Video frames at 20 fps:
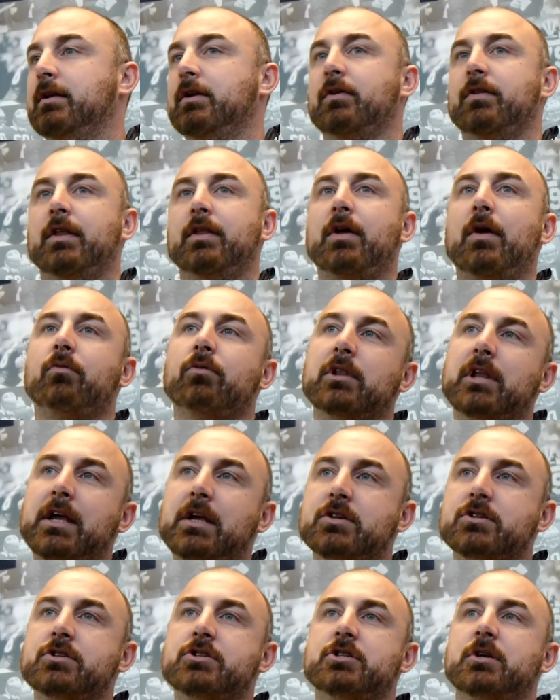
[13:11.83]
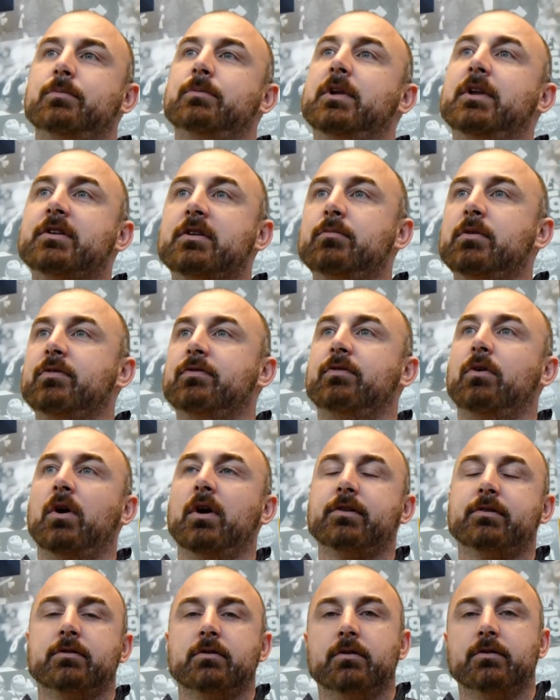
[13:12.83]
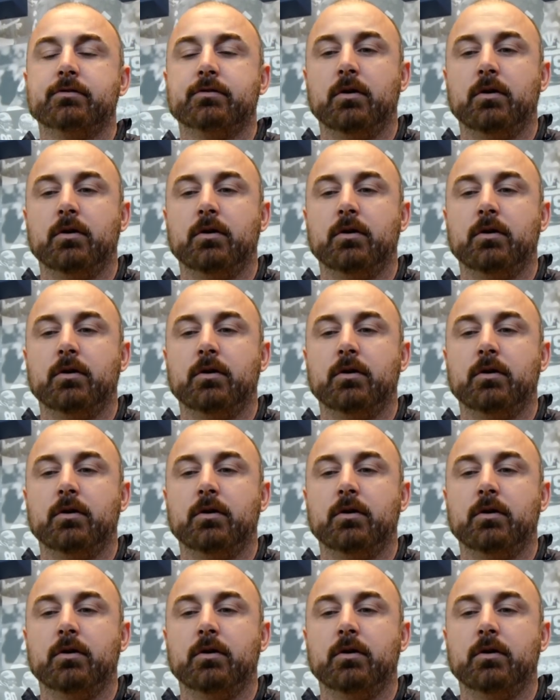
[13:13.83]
You know, that relationship needs to be fostered.